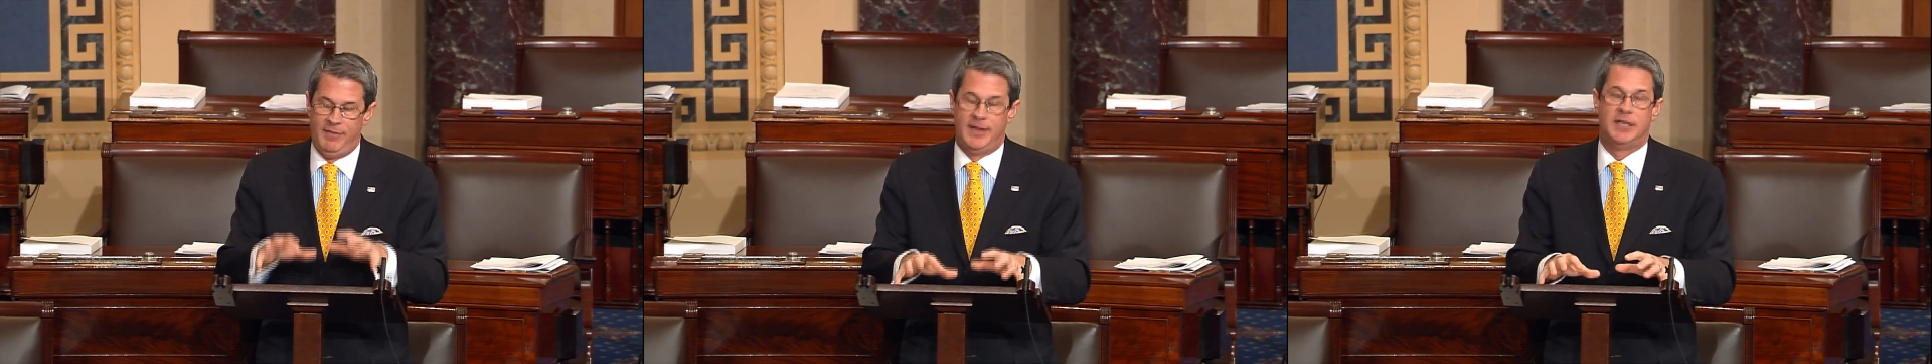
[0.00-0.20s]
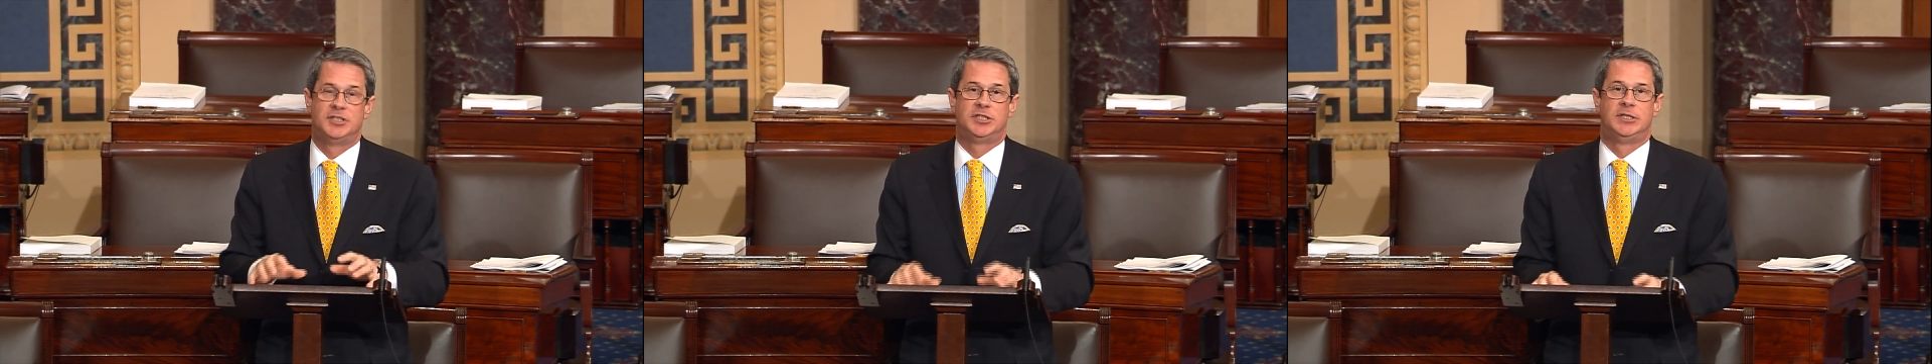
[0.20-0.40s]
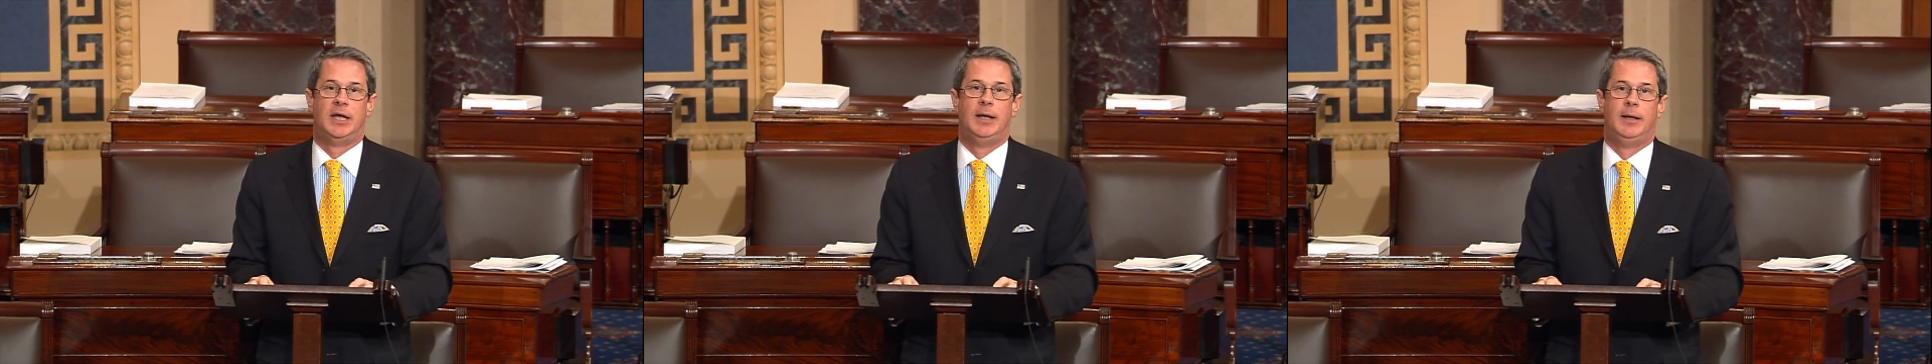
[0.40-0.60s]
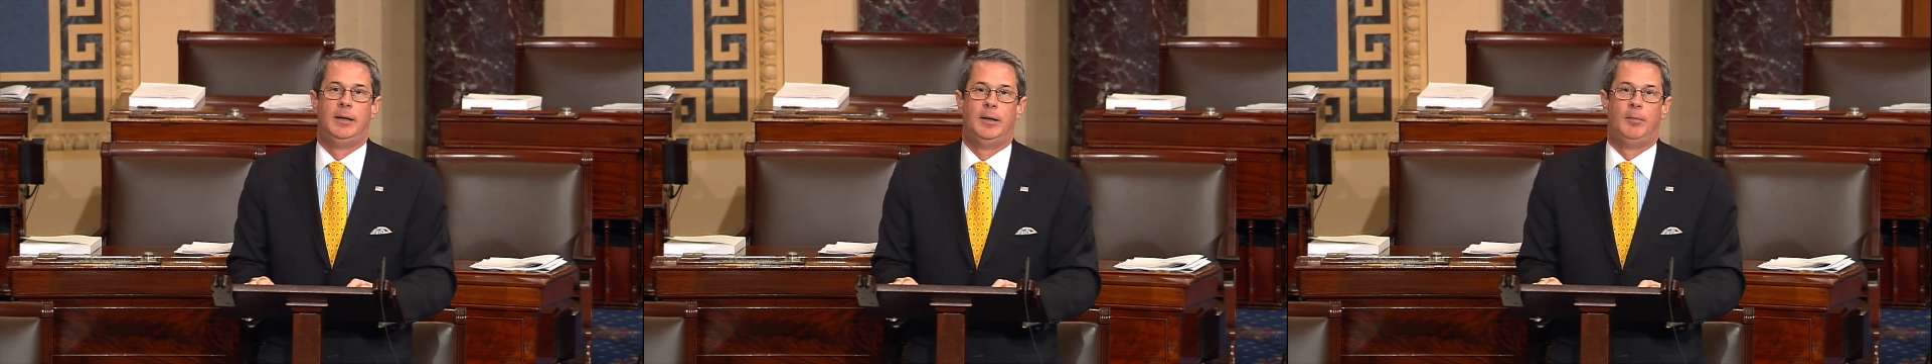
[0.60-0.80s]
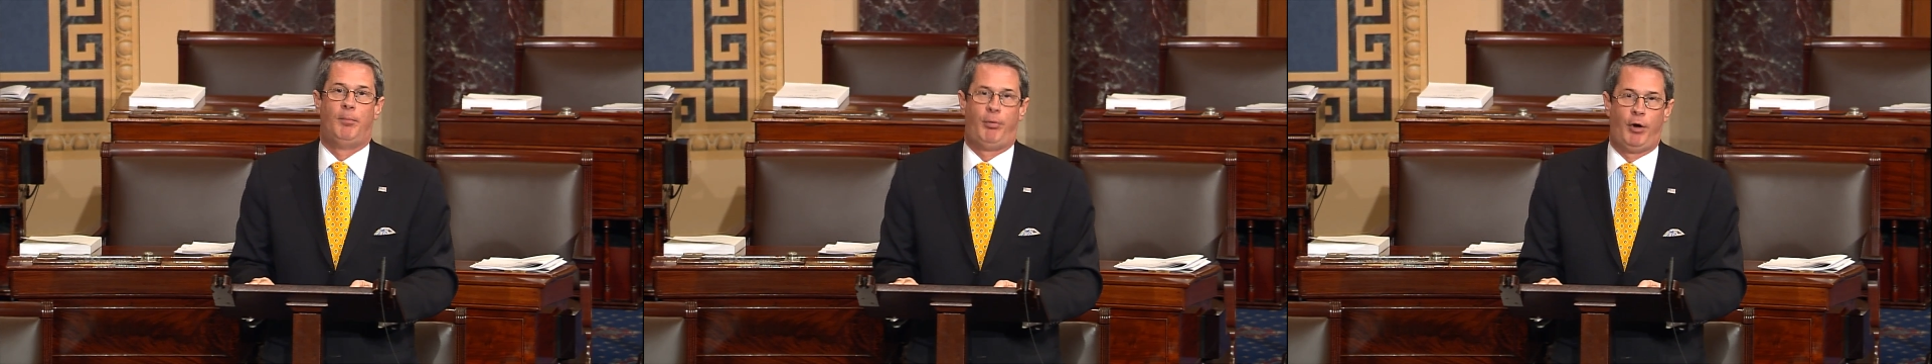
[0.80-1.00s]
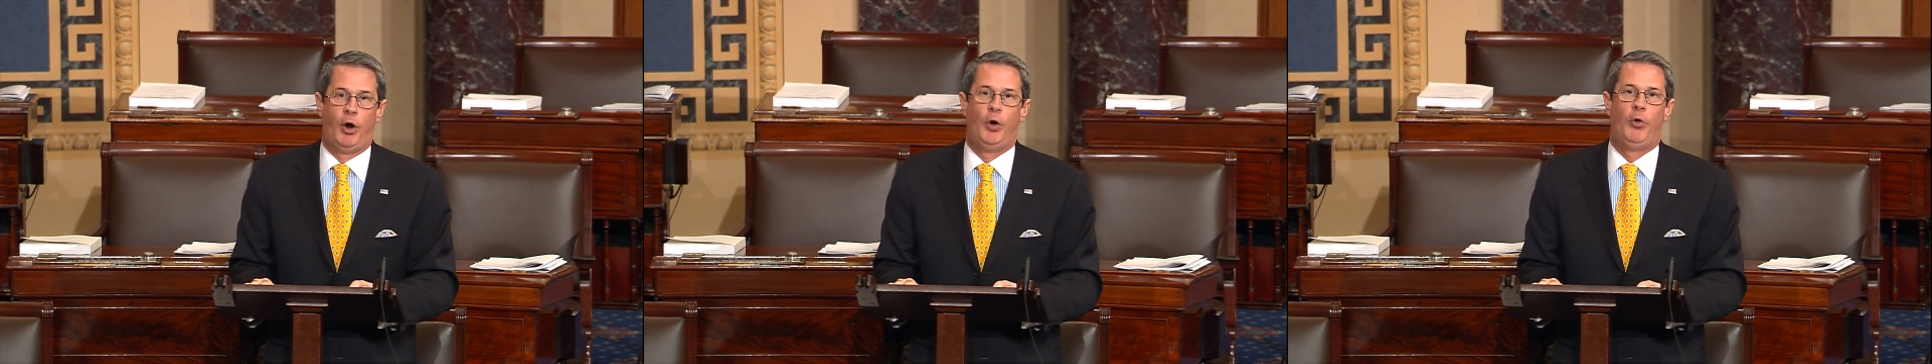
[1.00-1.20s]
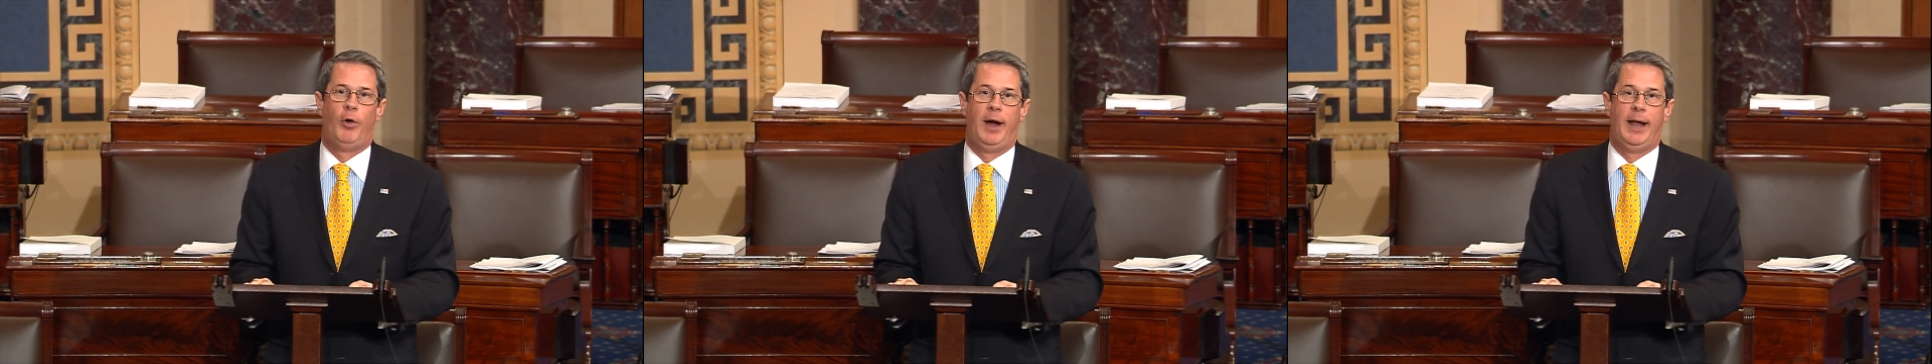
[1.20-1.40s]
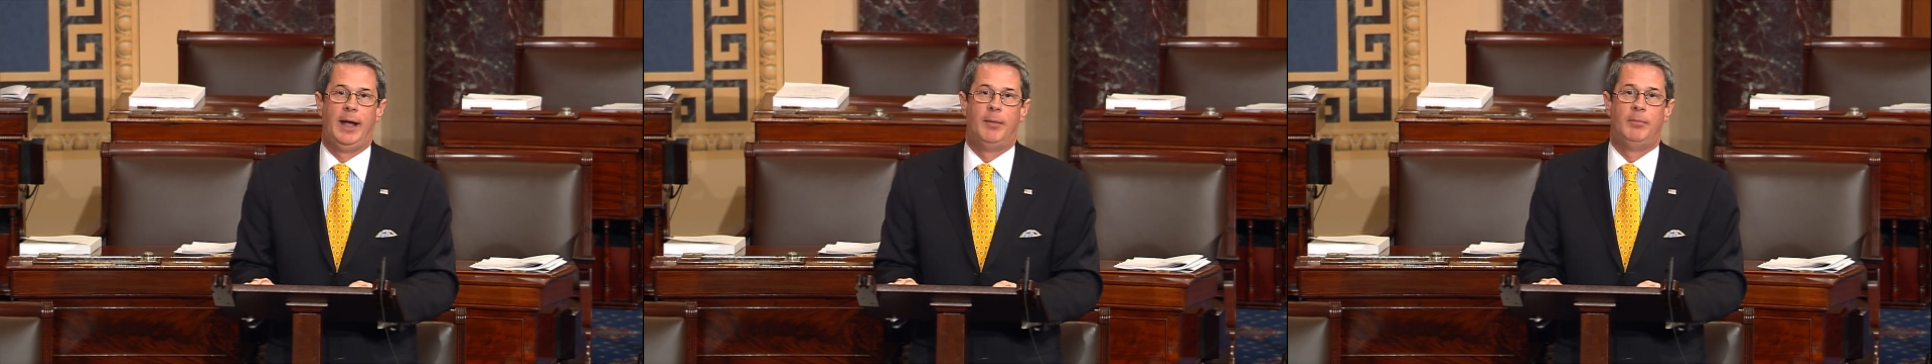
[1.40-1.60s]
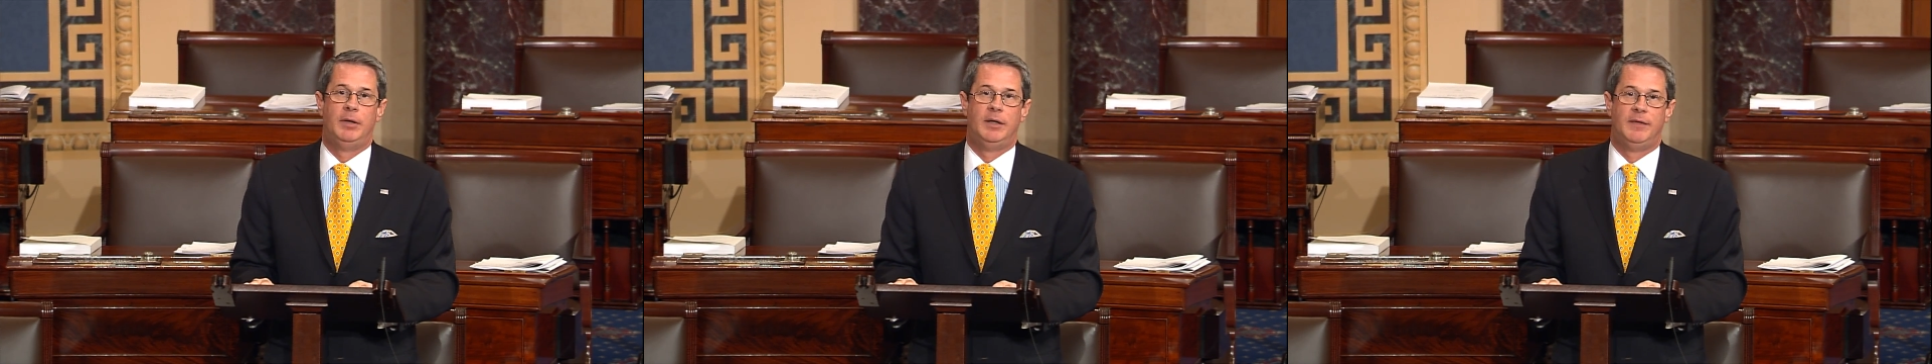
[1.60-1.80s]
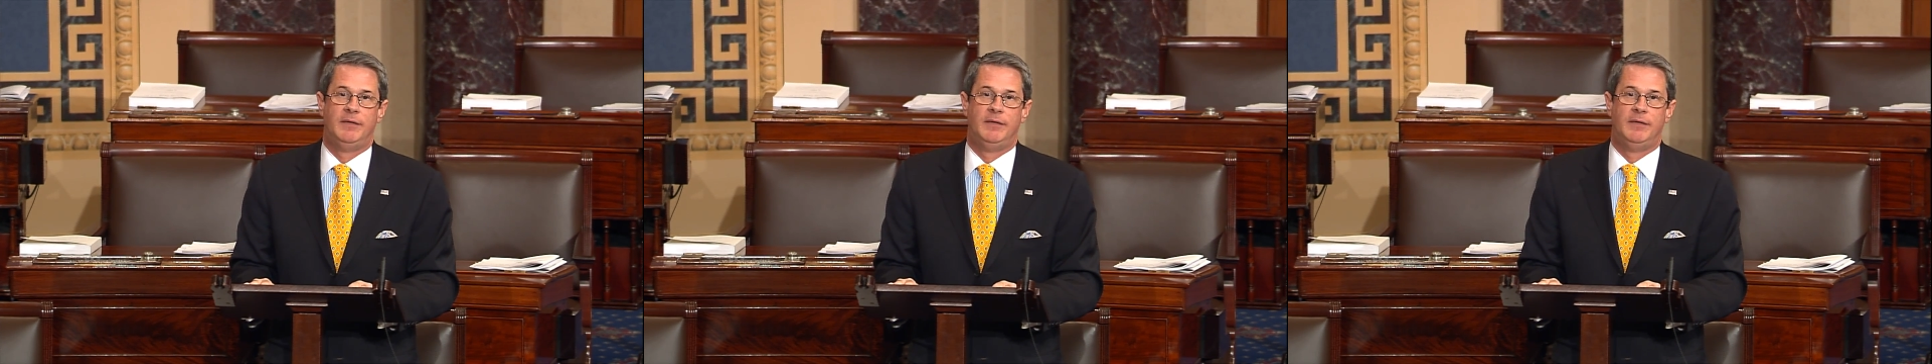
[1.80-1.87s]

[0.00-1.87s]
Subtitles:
this program,